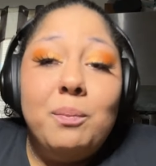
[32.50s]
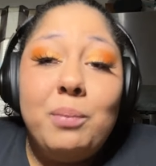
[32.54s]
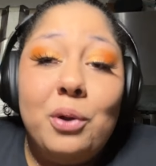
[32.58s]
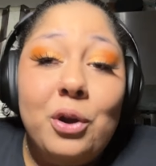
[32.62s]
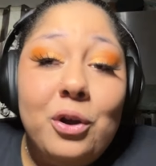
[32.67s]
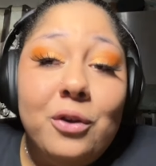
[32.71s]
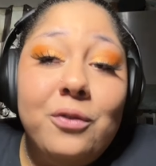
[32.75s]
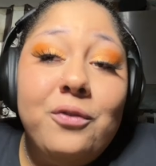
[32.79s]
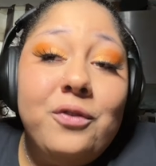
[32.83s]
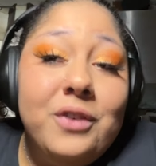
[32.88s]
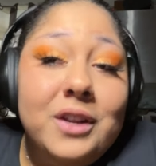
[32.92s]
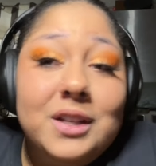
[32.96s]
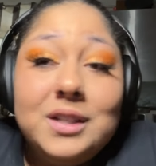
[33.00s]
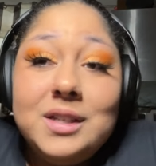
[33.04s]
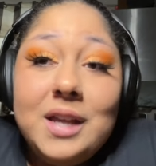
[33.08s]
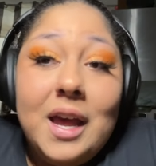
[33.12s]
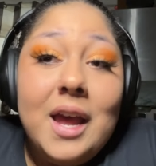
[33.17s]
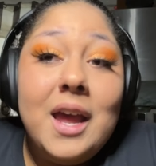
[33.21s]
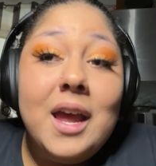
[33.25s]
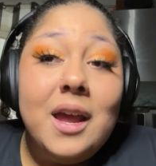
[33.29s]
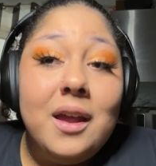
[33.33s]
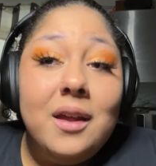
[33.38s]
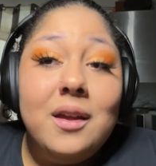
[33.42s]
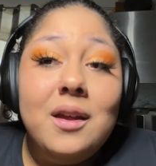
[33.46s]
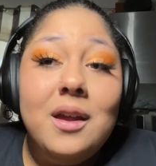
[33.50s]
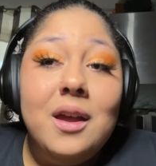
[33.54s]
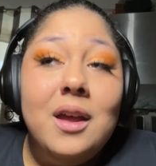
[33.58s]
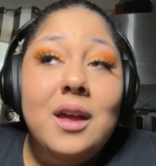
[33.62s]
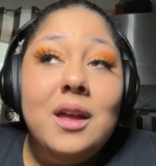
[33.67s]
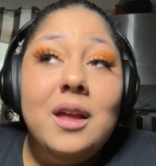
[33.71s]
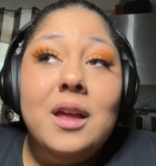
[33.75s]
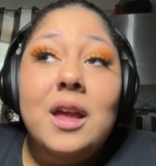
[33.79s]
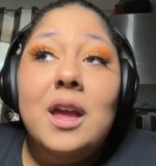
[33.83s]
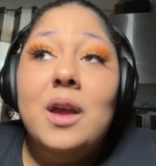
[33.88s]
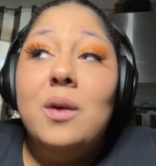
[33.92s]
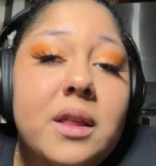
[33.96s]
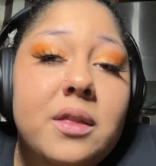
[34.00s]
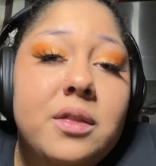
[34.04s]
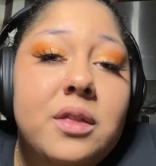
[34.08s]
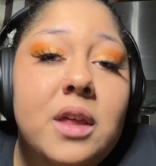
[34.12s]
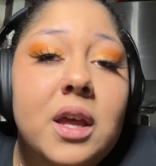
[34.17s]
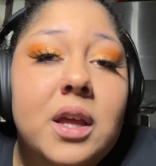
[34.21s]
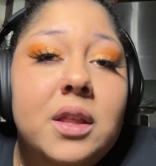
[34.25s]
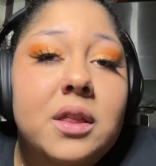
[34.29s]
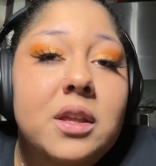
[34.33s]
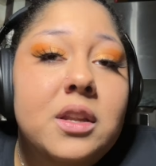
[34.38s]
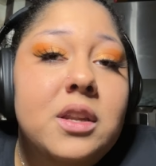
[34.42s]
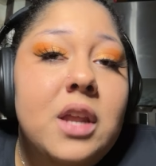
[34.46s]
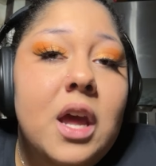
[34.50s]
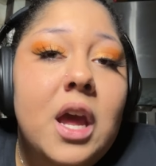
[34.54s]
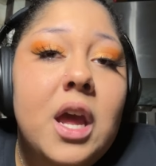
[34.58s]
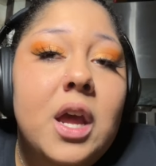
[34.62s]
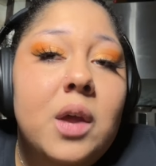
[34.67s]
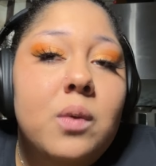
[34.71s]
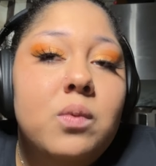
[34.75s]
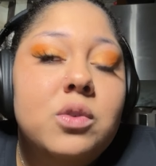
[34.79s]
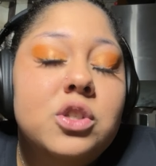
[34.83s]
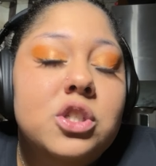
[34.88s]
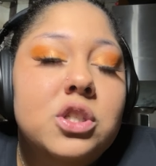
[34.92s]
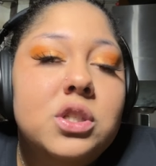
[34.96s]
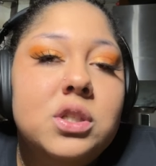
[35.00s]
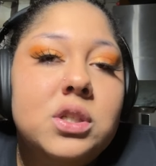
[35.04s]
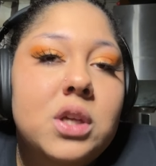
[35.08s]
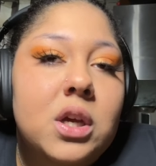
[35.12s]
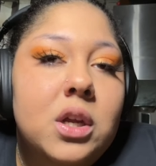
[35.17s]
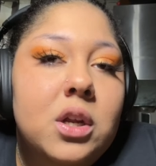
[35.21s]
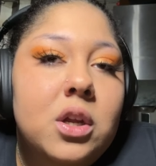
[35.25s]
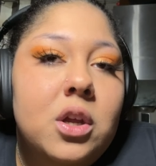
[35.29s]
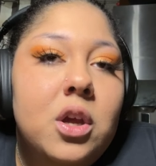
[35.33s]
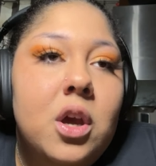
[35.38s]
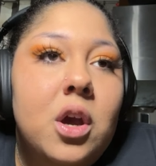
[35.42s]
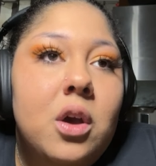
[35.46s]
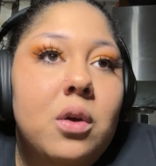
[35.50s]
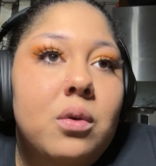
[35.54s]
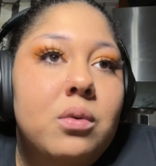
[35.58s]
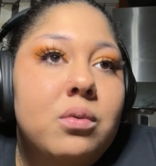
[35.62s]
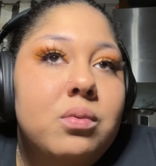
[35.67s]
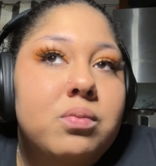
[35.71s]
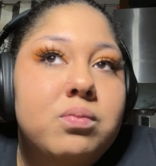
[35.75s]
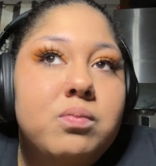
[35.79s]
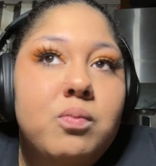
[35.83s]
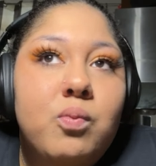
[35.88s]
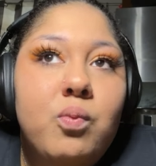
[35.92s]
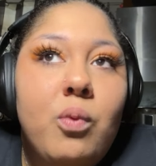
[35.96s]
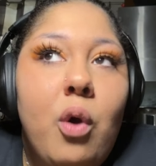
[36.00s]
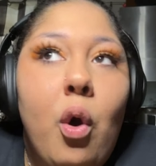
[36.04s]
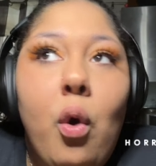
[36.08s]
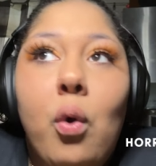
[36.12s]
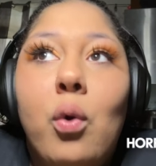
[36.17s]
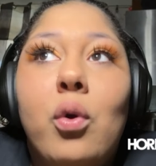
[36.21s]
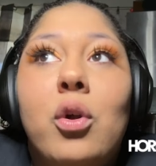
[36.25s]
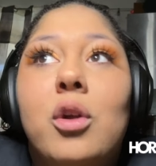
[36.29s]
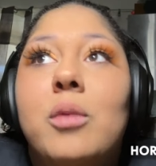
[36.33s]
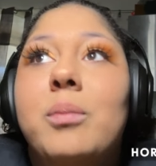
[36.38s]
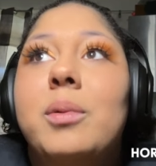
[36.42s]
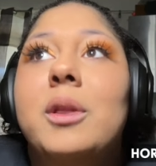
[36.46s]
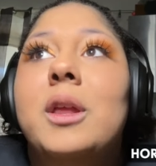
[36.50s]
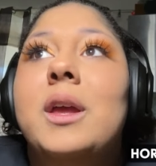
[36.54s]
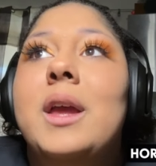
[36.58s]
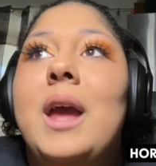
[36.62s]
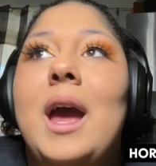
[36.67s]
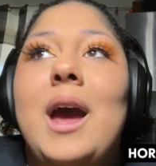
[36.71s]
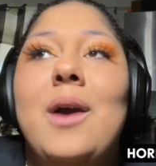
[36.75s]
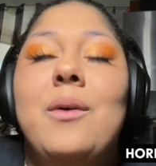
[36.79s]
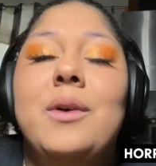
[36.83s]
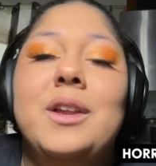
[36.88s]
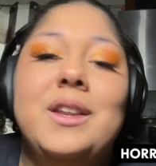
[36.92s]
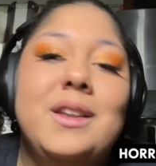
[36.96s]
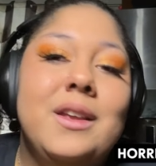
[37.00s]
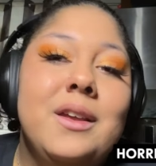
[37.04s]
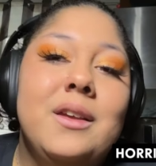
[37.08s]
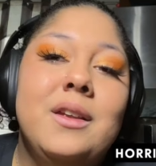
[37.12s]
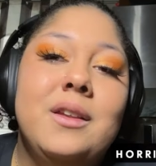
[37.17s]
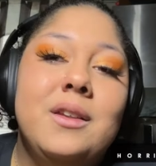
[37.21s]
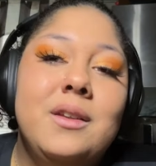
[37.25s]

like the perfect day. I didn't think the day was just gonna go horribly how it